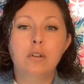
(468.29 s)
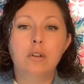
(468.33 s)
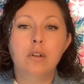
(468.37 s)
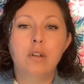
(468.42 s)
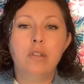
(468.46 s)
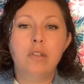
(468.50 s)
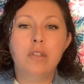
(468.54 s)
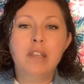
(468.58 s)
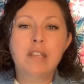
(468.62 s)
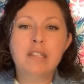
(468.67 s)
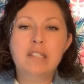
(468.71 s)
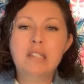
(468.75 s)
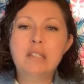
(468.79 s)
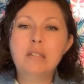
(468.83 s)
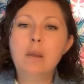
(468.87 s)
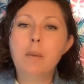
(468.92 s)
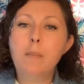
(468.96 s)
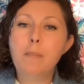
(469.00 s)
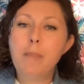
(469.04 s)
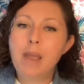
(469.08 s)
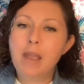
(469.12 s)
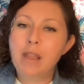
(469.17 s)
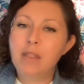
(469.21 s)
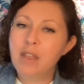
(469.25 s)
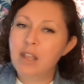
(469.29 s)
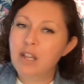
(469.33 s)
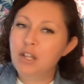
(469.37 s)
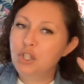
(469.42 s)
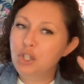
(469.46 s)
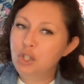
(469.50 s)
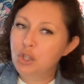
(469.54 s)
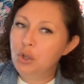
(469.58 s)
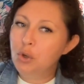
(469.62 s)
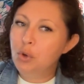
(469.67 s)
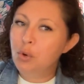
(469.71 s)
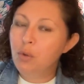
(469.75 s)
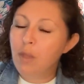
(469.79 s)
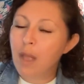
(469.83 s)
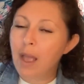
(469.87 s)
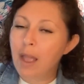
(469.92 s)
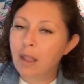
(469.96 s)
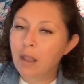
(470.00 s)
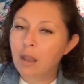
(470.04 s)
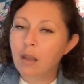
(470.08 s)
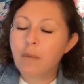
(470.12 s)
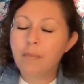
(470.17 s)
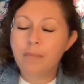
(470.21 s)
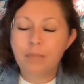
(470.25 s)
this is a big thing too. Like,
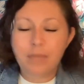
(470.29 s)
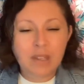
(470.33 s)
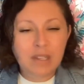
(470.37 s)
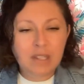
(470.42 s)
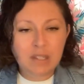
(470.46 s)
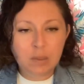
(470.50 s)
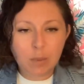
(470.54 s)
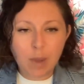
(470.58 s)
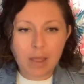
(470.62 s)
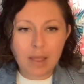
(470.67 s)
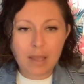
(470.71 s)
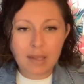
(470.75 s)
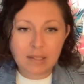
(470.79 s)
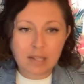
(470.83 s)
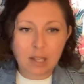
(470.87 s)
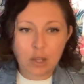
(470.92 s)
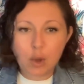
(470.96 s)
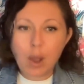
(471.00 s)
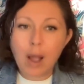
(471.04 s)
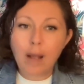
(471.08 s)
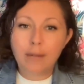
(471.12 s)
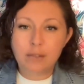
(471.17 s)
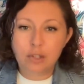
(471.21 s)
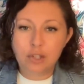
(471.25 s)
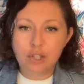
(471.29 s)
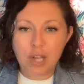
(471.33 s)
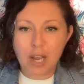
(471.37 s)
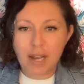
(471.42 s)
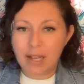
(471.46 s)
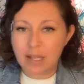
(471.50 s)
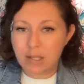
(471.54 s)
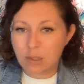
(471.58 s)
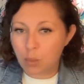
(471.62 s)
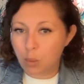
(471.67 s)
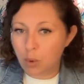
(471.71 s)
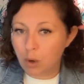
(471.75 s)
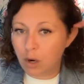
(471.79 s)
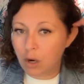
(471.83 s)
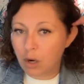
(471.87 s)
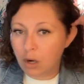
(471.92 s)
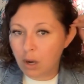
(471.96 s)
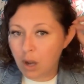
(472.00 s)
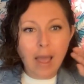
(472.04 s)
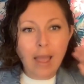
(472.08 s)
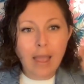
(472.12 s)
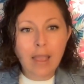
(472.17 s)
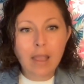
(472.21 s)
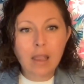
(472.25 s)
this is why they say you have to check its work.
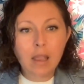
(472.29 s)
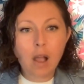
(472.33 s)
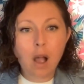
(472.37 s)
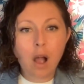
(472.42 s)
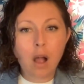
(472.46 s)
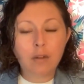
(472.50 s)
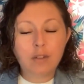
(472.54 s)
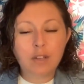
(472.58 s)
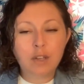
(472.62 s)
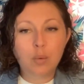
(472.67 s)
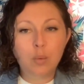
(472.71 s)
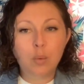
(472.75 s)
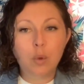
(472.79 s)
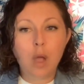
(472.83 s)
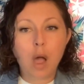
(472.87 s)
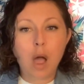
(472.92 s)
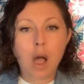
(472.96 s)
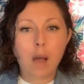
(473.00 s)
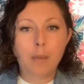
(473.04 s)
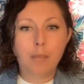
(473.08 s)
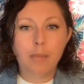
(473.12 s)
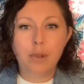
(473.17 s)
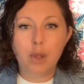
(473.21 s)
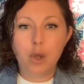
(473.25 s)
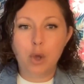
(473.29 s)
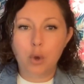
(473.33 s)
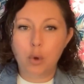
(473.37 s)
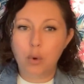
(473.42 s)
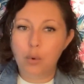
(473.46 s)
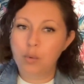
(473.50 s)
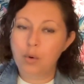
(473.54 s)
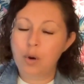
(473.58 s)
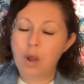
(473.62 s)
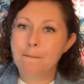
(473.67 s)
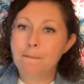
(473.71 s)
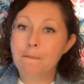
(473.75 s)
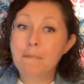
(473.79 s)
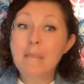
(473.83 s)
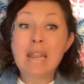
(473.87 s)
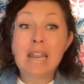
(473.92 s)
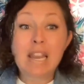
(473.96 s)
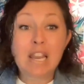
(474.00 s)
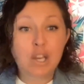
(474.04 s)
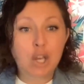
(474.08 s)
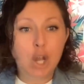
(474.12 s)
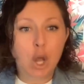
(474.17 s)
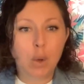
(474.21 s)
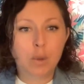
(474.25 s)
I often will upload
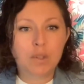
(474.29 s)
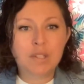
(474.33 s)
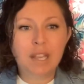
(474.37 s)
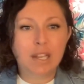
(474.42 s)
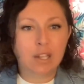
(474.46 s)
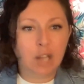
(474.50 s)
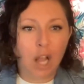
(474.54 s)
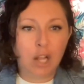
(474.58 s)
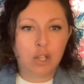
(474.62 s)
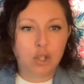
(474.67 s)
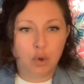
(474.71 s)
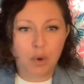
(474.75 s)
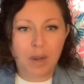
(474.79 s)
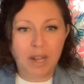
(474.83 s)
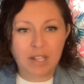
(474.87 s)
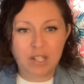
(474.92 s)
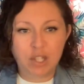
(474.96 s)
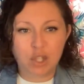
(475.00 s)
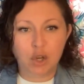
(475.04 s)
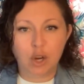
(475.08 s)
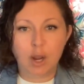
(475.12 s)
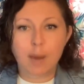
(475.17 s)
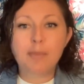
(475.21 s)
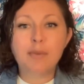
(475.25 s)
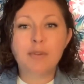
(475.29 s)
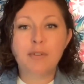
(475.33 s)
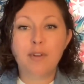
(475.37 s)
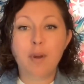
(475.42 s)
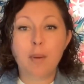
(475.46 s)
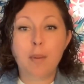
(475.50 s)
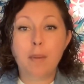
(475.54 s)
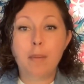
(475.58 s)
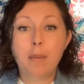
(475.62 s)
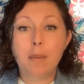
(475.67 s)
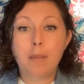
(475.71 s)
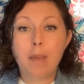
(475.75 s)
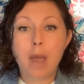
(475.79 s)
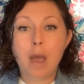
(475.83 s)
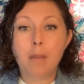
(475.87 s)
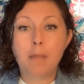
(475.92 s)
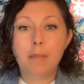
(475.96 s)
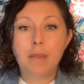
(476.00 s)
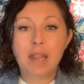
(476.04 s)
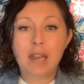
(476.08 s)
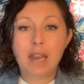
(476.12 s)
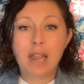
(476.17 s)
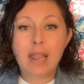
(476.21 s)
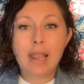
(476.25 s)
meeting notes, like a transcript from a
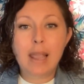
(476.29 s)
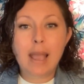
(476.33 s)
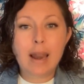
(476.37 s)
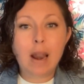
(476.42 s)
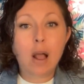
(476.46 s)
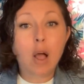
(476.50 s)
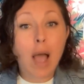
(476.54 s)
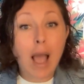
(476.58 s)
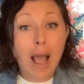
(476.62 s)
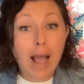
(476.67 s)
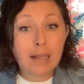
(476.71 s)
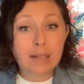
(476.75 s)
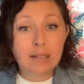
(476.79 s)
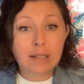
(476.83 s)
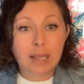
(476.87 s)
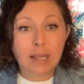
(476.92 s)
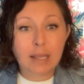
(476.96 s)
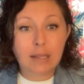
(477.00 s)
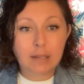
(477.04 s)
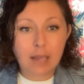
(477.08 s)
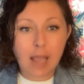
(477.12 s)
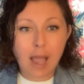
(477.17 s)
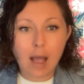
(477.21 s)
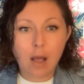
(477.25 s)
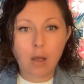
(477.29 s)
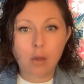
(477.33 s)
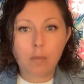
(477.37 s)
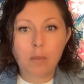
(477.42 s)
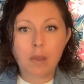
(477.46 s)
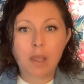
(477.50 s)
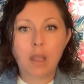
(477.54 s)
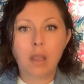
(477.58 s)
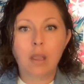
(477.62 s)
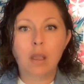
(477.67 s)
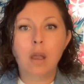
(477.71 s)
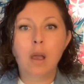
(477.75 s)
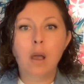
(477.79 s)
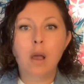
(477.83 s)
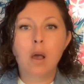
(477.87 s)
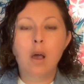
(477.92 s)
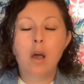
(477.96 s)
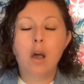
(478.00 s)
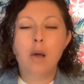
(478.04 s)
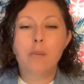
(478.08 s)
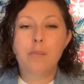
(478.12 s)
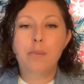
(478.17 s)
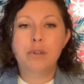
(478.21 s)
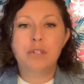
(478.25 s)
meeting, and I'll ask it to help me
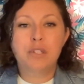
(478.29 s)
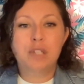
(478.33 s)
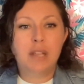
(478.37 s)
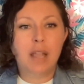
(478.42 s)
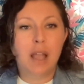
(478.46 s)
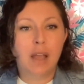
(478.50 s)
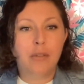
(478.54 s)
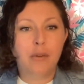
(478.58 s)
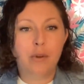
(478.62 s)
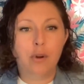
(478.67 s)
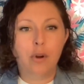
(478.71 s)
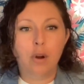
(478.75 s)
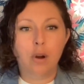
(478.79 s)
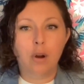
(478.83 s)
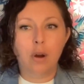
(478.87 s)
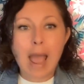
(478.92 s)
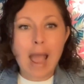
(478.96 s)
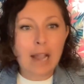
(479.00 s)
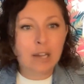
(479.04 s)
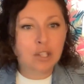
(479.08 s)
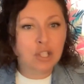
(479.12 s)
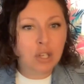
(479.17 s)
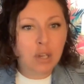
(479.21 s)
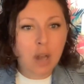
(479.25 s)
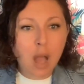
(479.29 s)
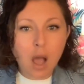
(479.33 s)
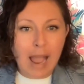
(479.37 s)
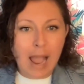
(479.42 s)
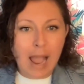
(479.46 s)
put together action